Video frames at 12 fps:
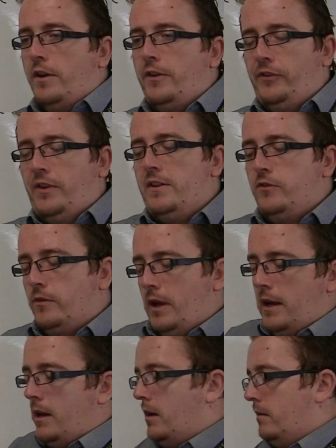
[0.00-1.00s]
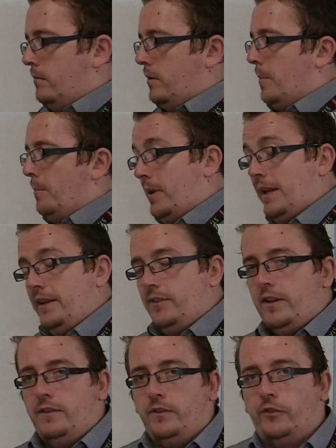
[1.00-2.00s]
I said
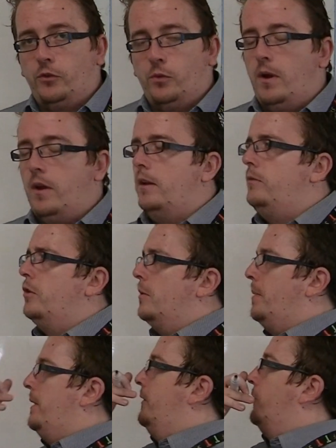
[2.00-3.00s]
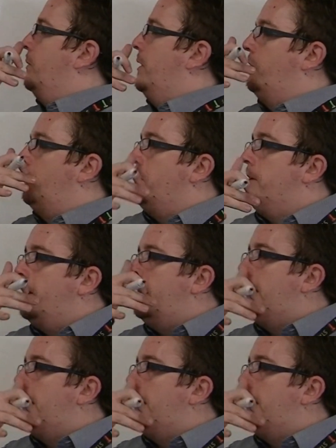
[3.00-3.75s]
completing the square, not completing the square, sorry,